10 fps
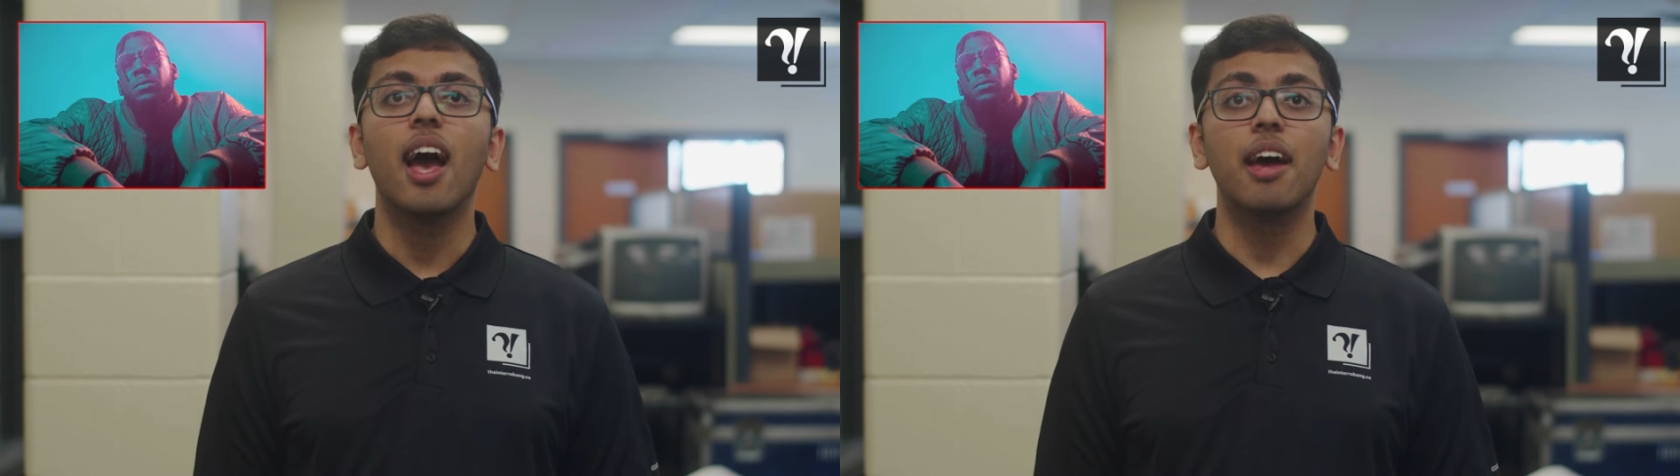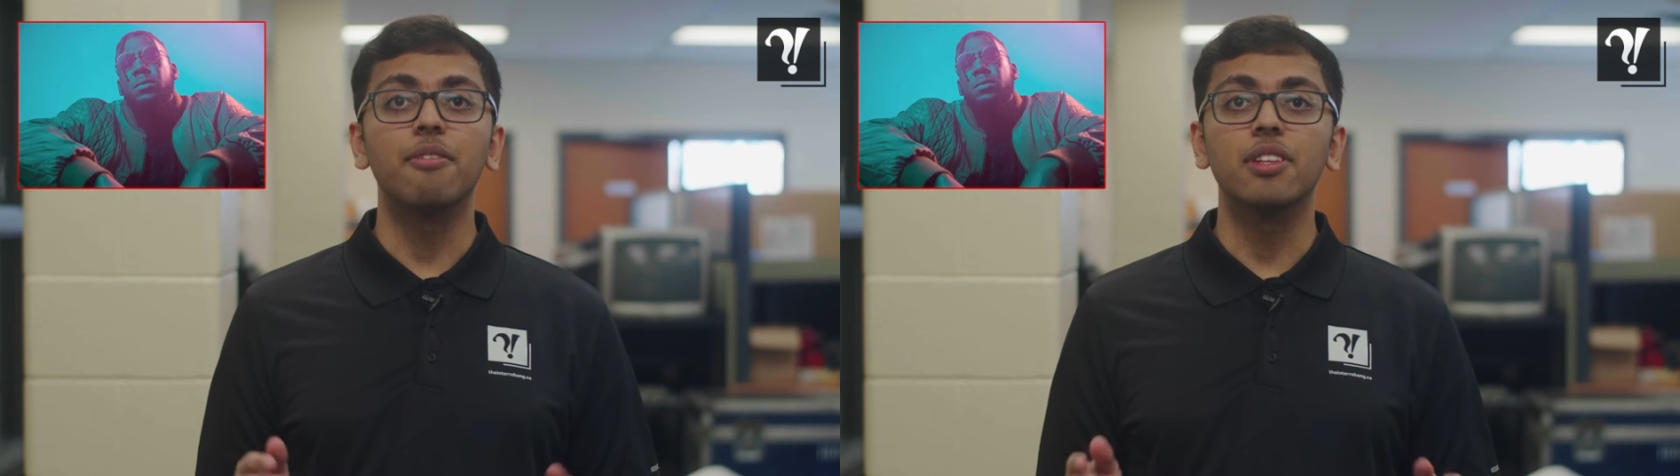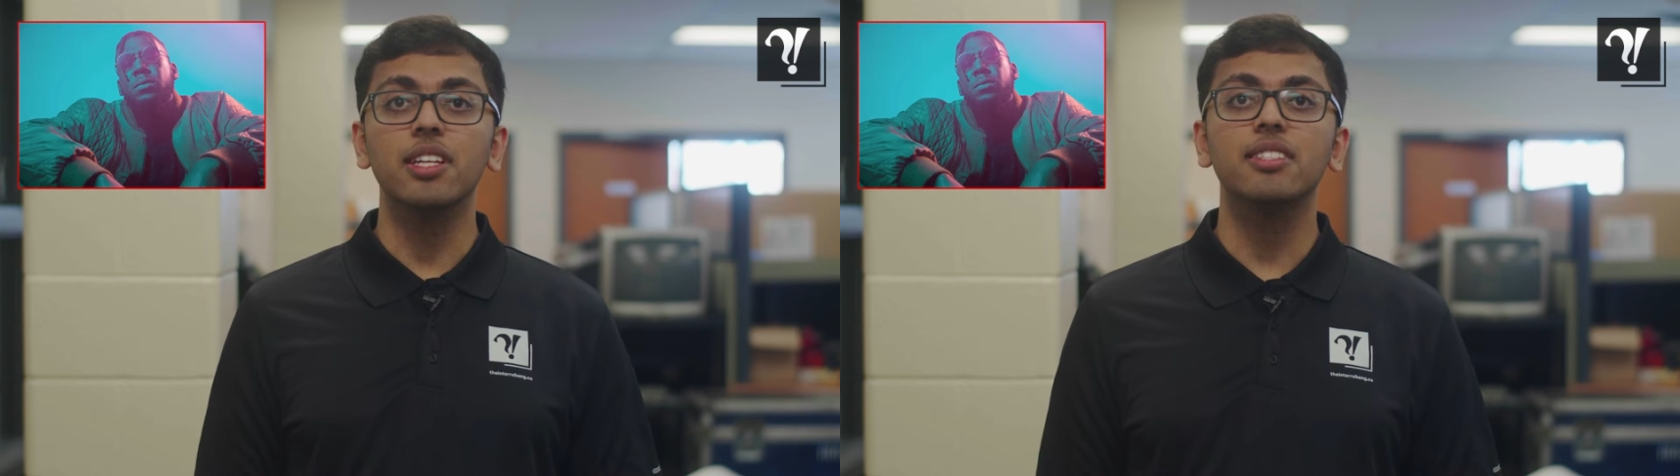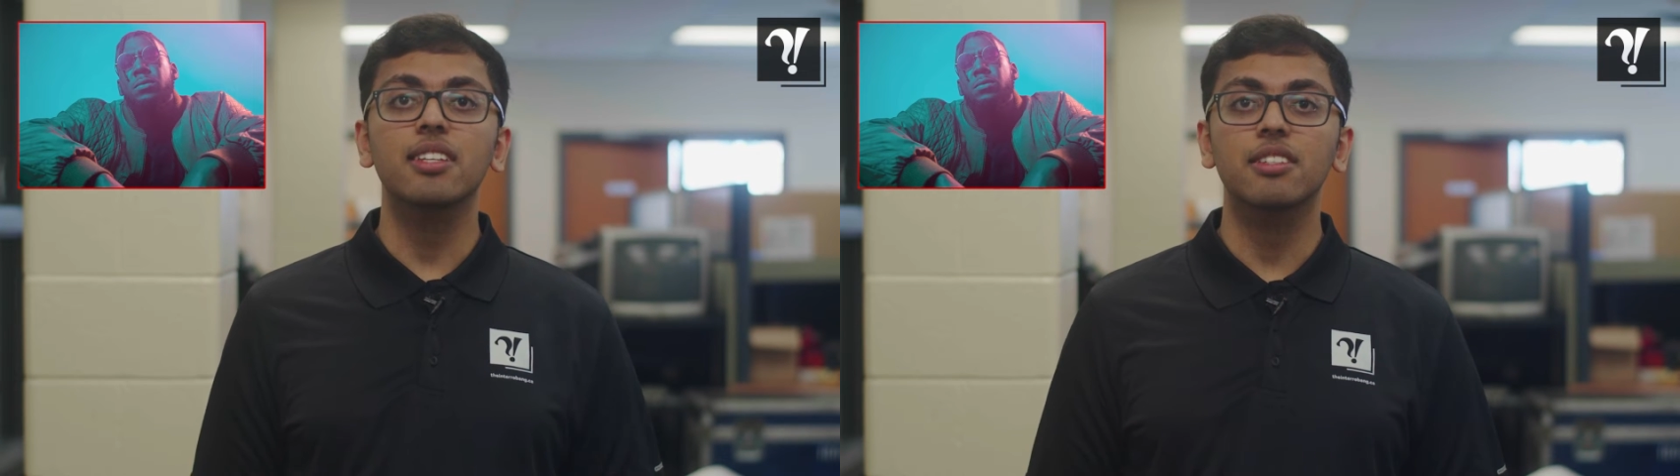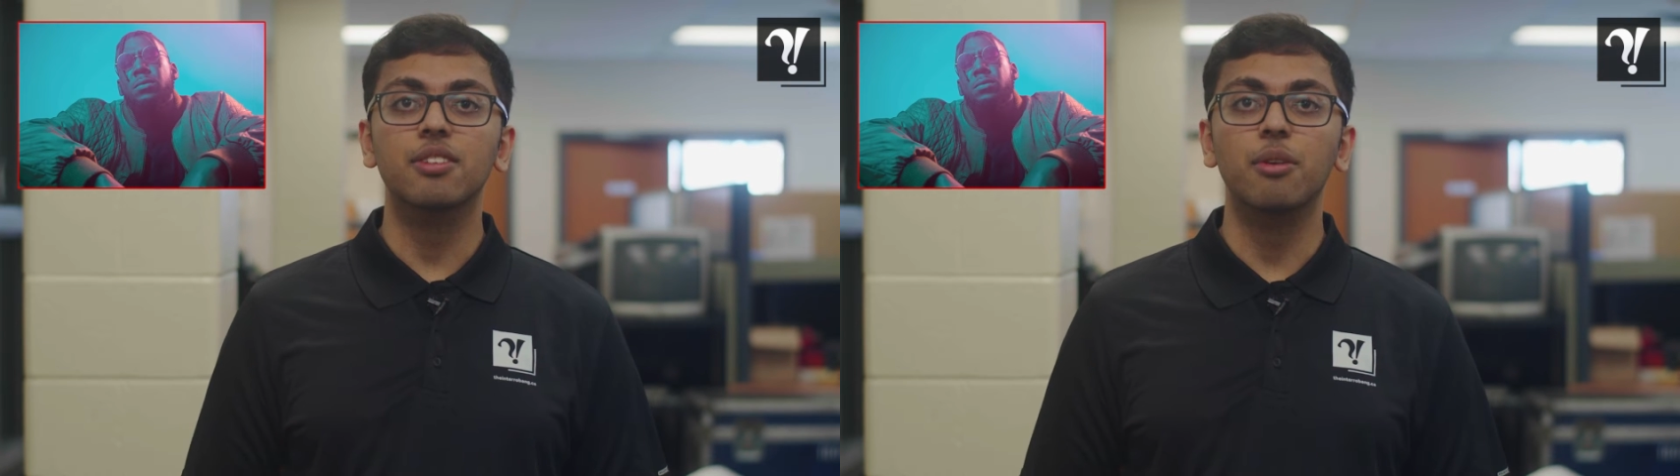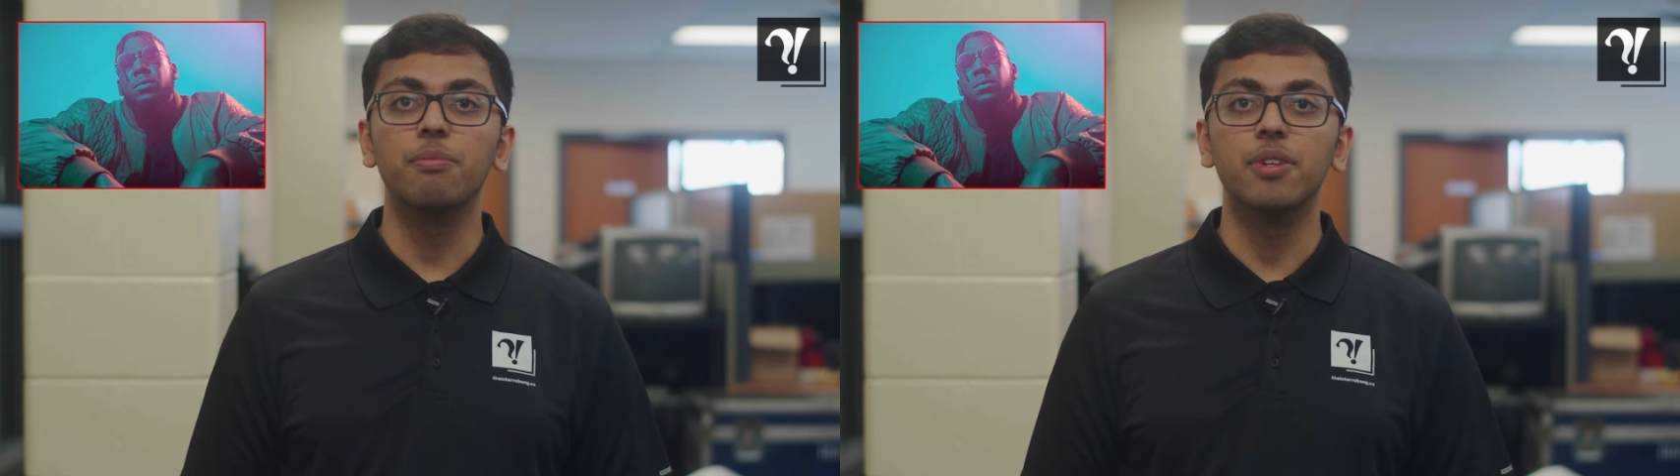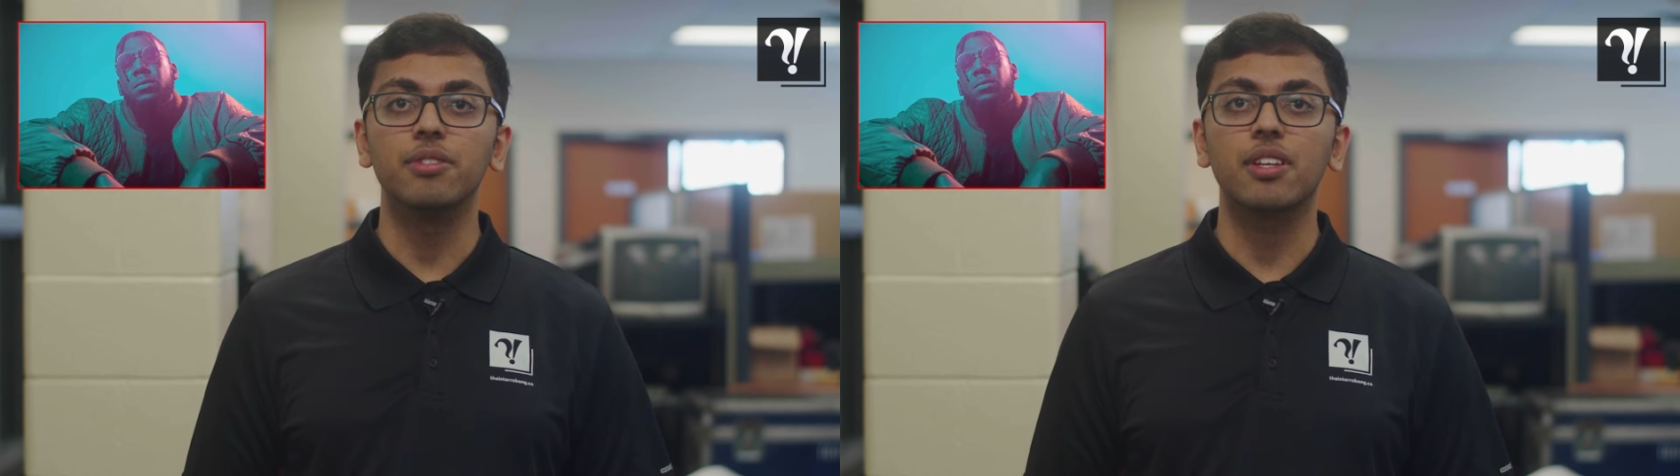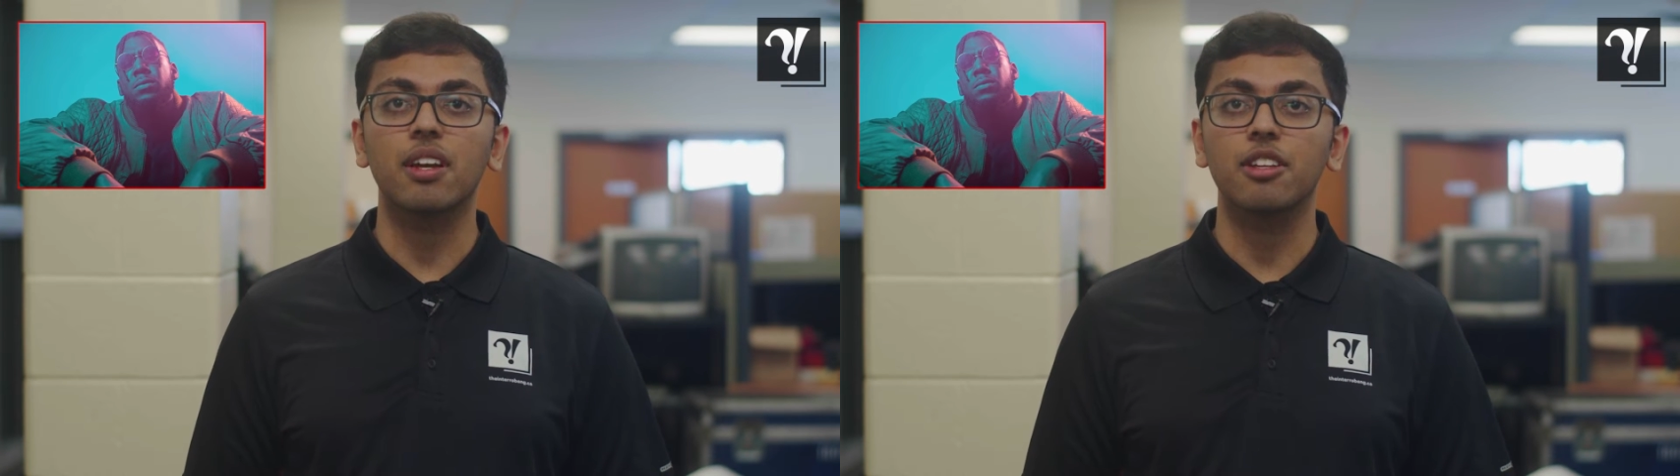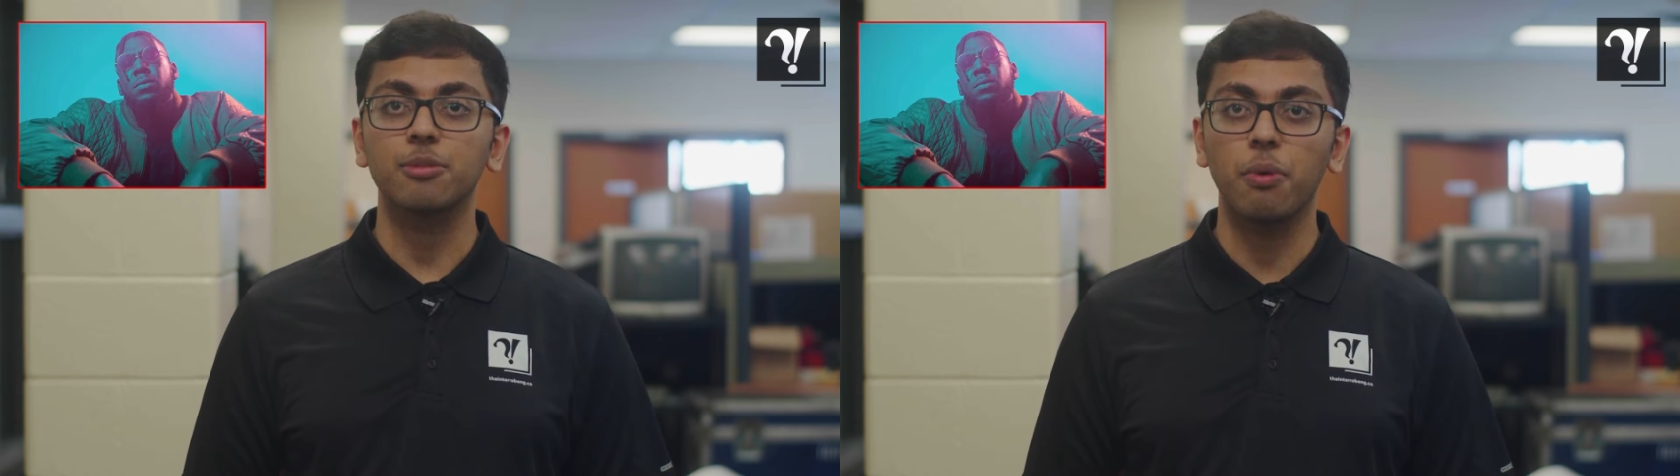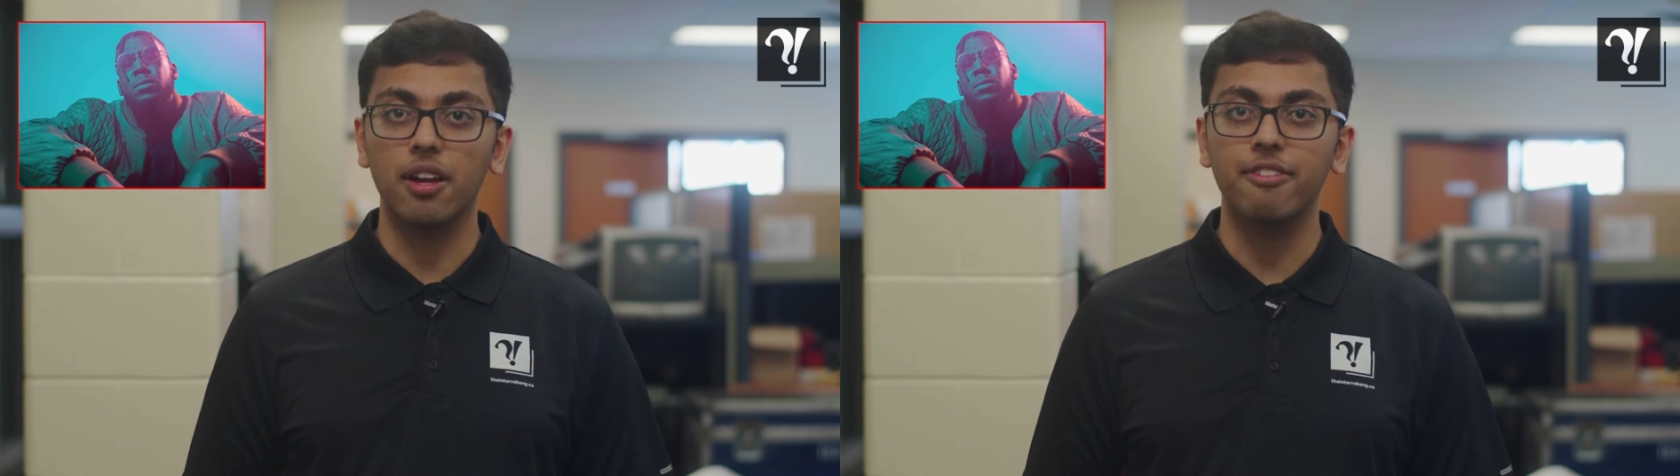and releasing his own music on
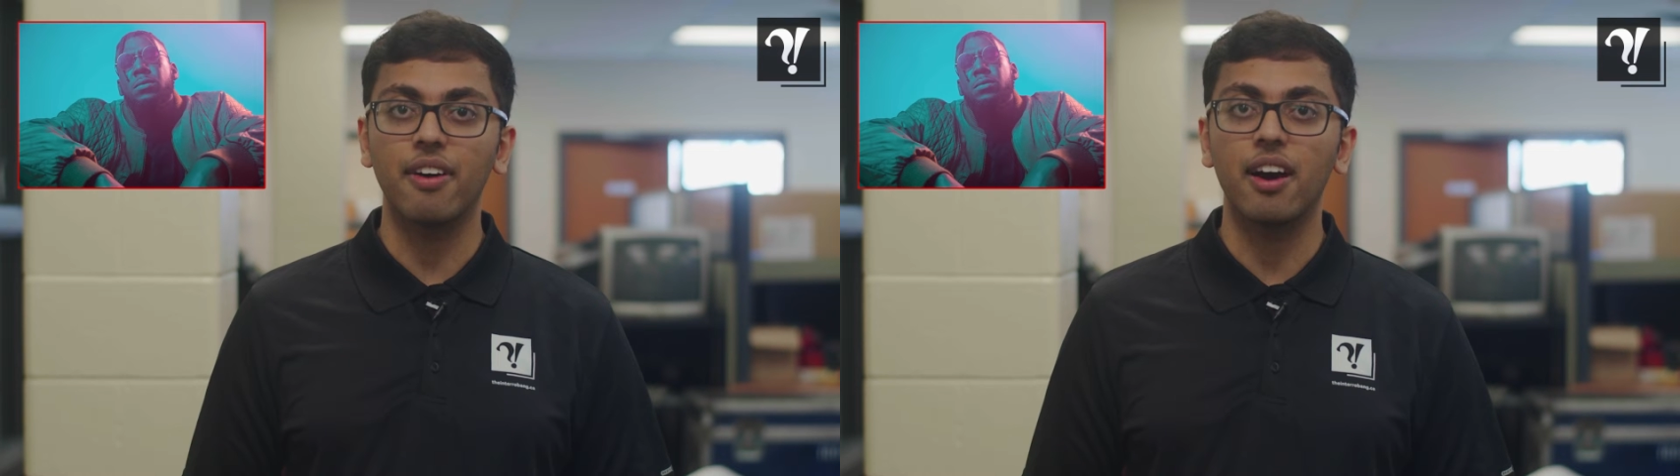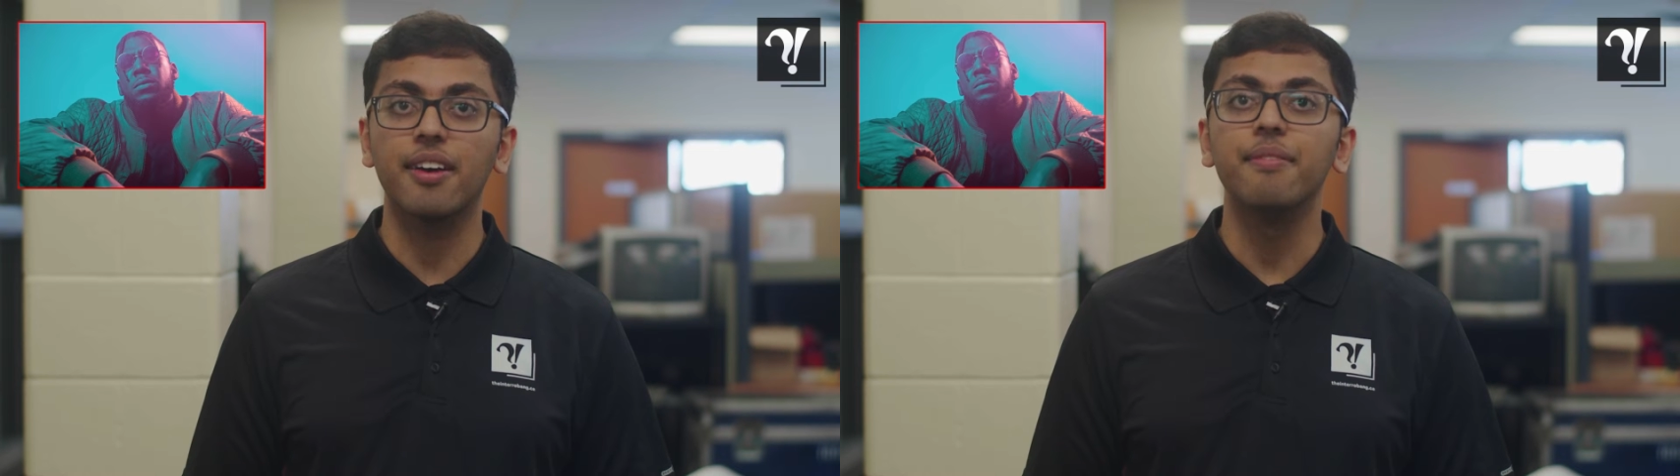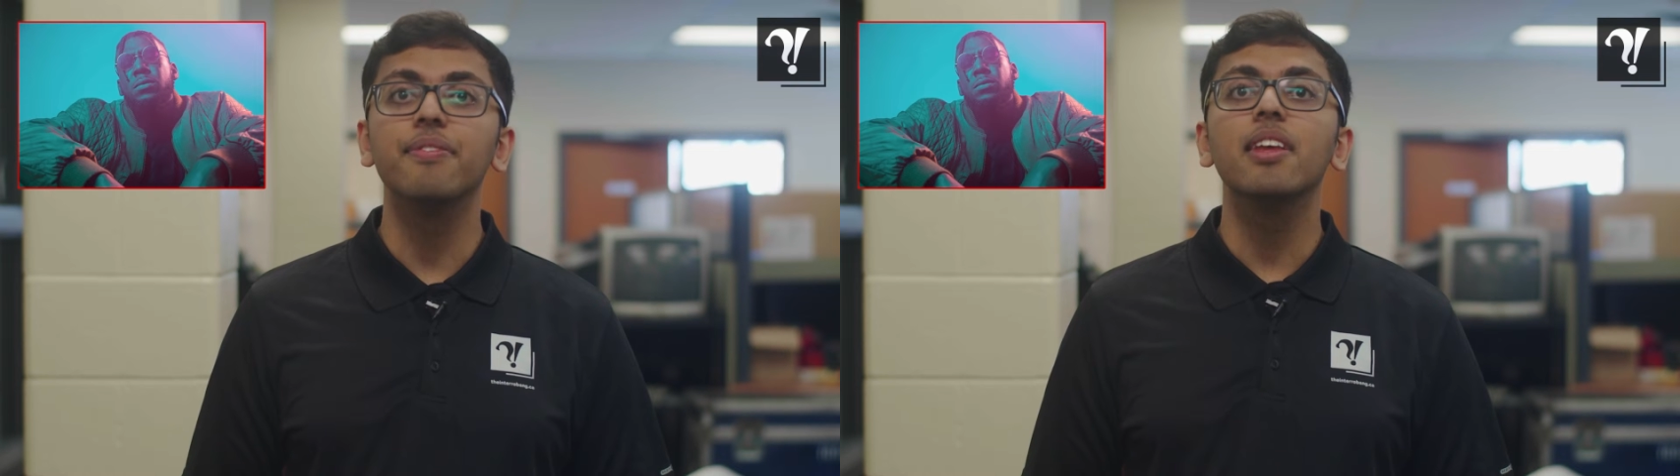Spotify,